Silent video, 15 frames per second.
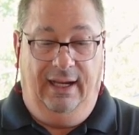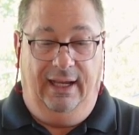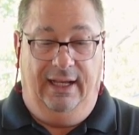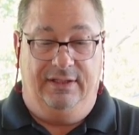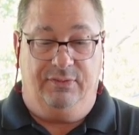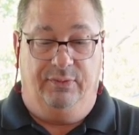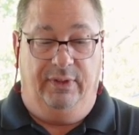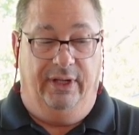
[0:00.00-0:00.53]

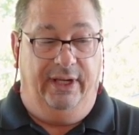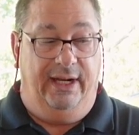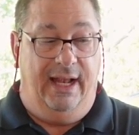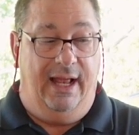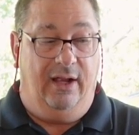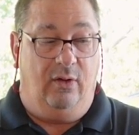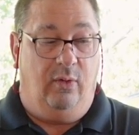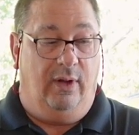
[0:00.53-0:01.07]
it's really
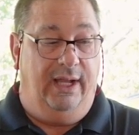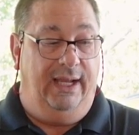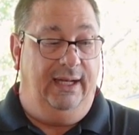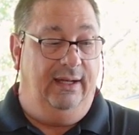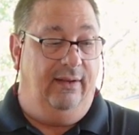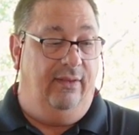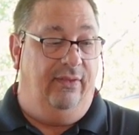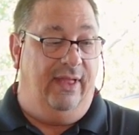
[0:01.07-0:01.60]
not quite
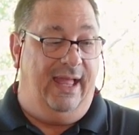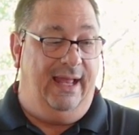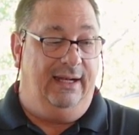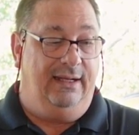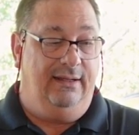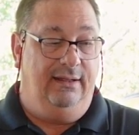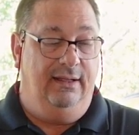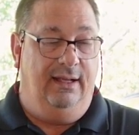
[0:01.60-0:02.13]
that,
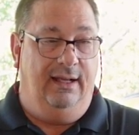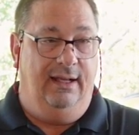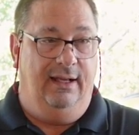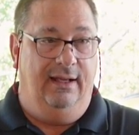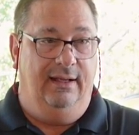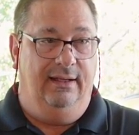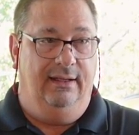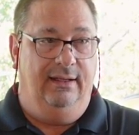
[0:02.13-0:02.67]

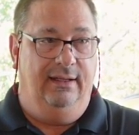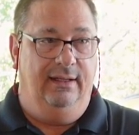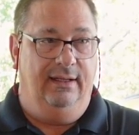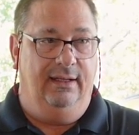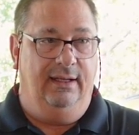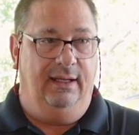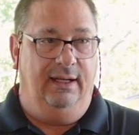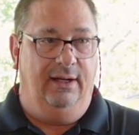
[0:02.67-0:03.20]
uh,
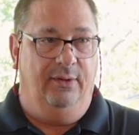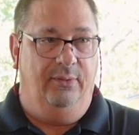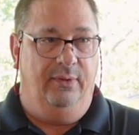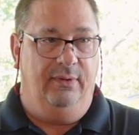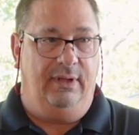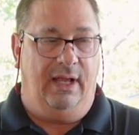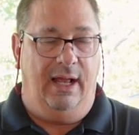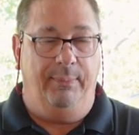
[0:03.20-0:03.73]
you know,
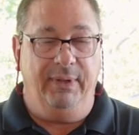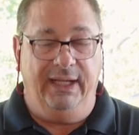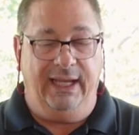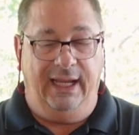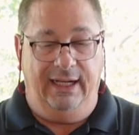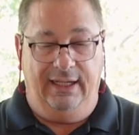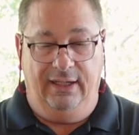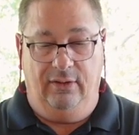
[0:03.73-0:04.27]

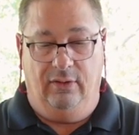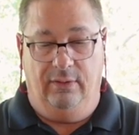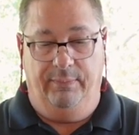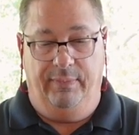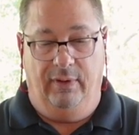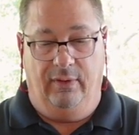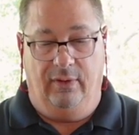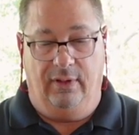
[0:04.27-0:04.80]
complicated or,
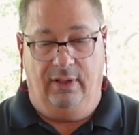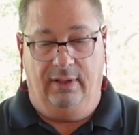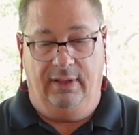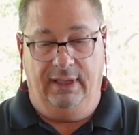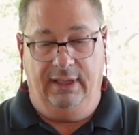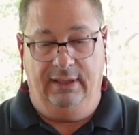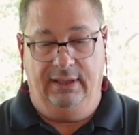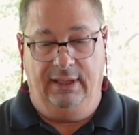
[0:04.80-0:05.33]
or,
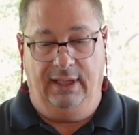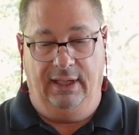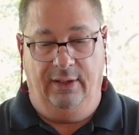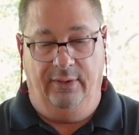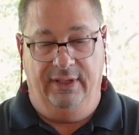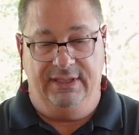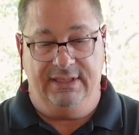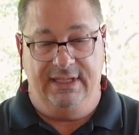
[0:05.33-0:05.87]
you
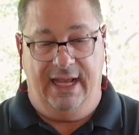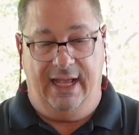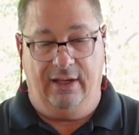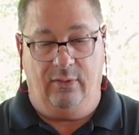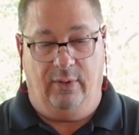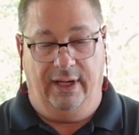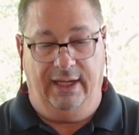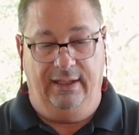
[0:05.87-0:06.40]
know, it's not
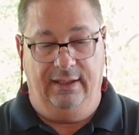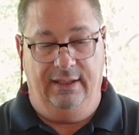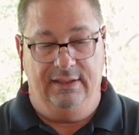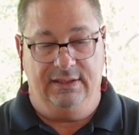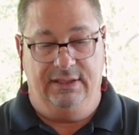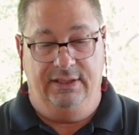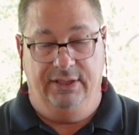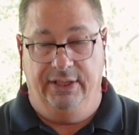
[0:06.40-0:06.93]
quite
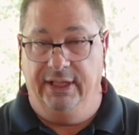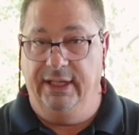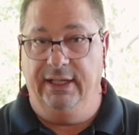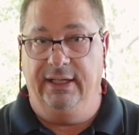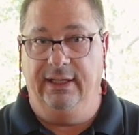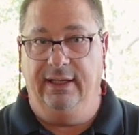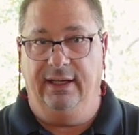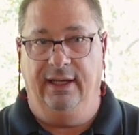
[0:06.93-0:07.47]
as
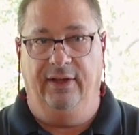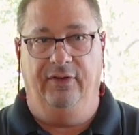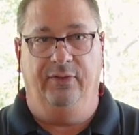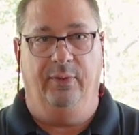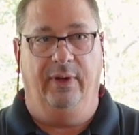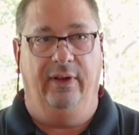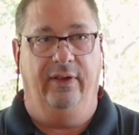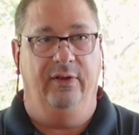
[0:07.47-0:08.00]
good as
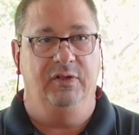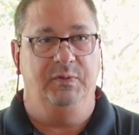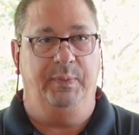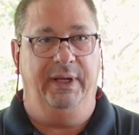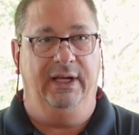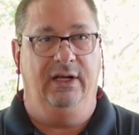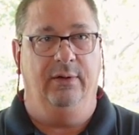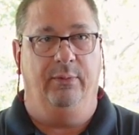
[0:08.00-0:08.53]
one of those
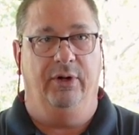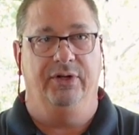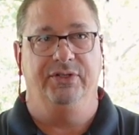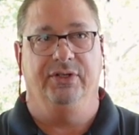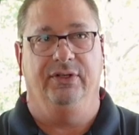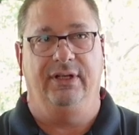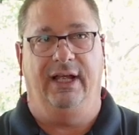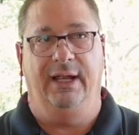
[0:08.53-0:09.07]
big
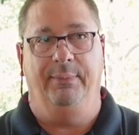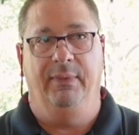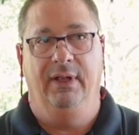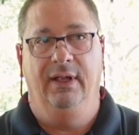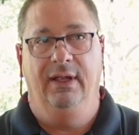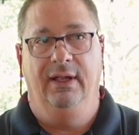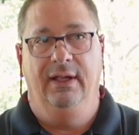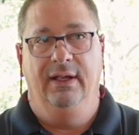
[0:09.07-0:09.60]
commercial type
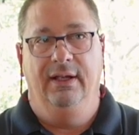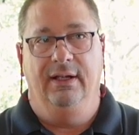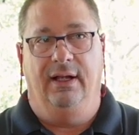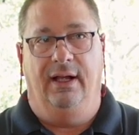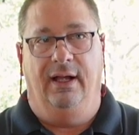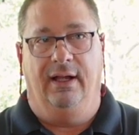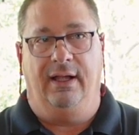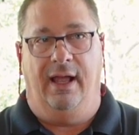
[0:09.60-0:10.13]

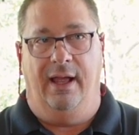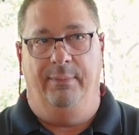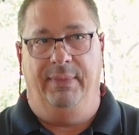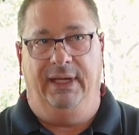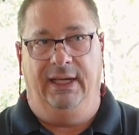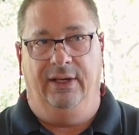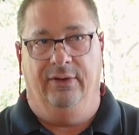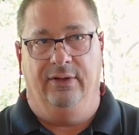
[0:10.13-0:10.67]
uh,
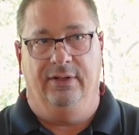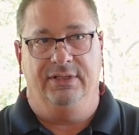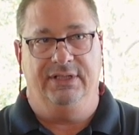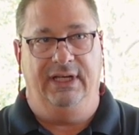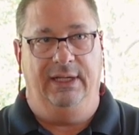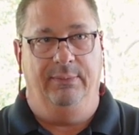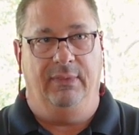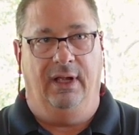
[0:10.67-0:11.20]
combi or
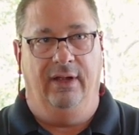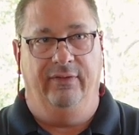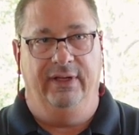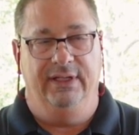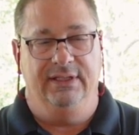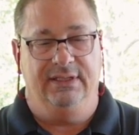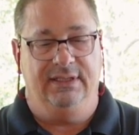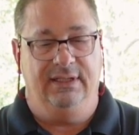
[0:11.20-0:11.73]
steam
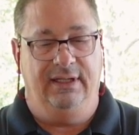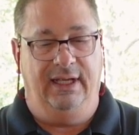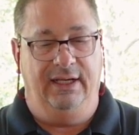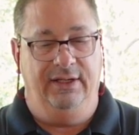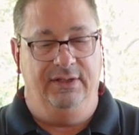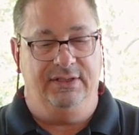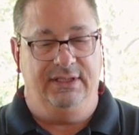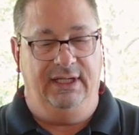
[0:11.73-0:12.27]
ovens that
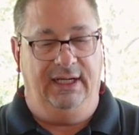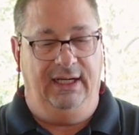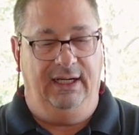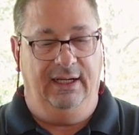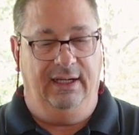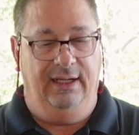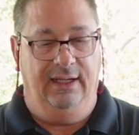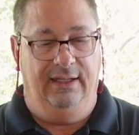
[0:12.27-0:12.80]
you
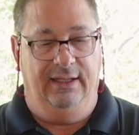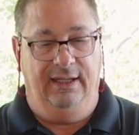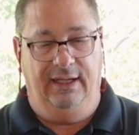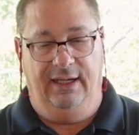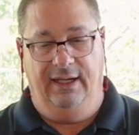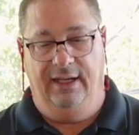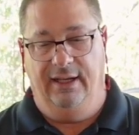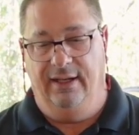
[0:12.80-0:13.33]
see in
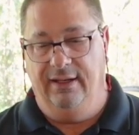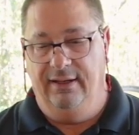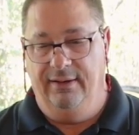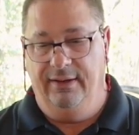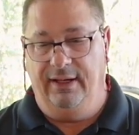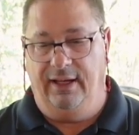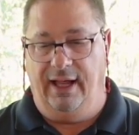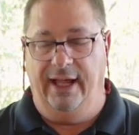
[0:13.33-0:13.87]
the uh,
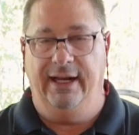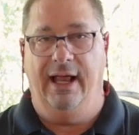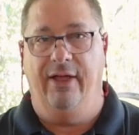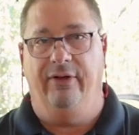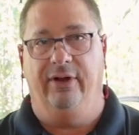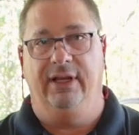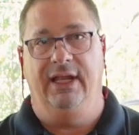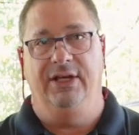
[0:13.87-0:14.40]
high
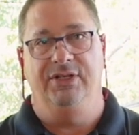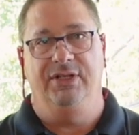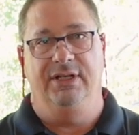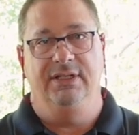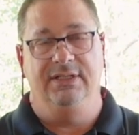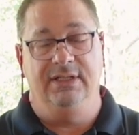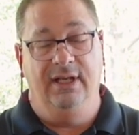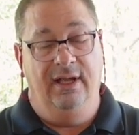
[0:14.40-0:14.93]
dollar
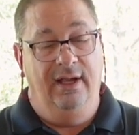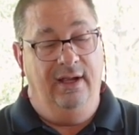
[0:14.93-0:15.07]
kitchens.